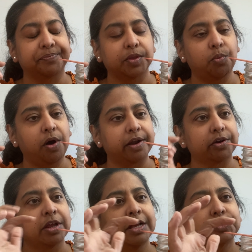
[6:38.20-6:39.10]

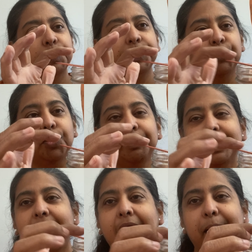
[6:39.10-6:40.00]
water. So what
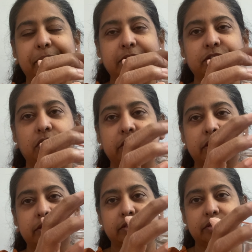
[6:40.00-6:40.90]
normally happens on
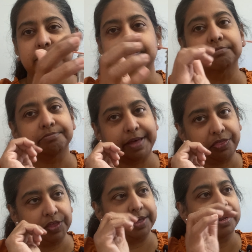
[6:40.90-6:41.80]
this
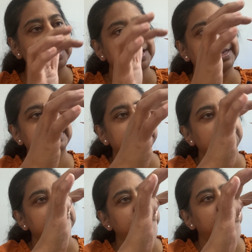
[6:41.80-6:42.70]
method is that
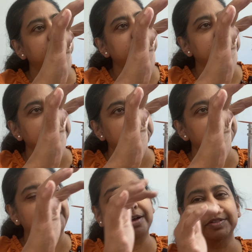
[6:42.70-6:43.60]
you'll start seeing
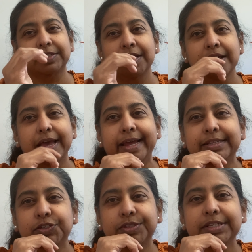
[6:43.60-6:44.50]
sprouts,
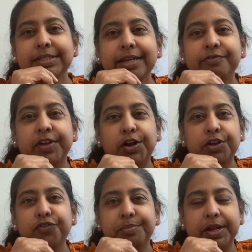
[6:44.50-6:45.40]
and so this can
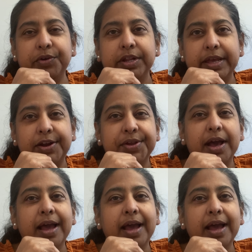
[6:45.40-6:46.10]
vary from area to area.